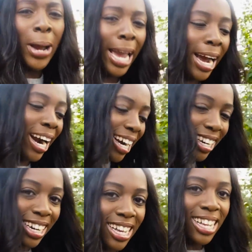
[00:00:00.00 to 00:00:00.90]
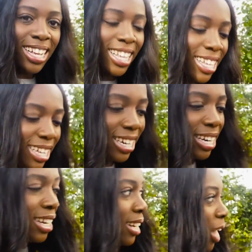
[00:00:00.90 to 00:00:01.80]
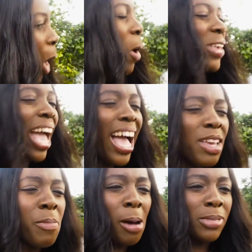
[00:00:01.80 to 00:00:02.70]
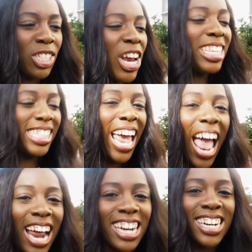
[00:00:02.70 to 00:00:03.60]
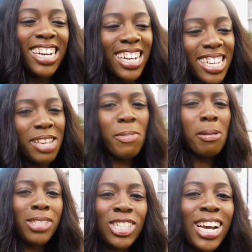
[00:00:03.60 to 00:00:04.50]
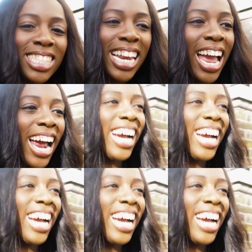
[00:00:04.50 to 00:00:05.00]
here. Nice chest hair. Oh yeah, your mom's chest hair. your mom's chest hair.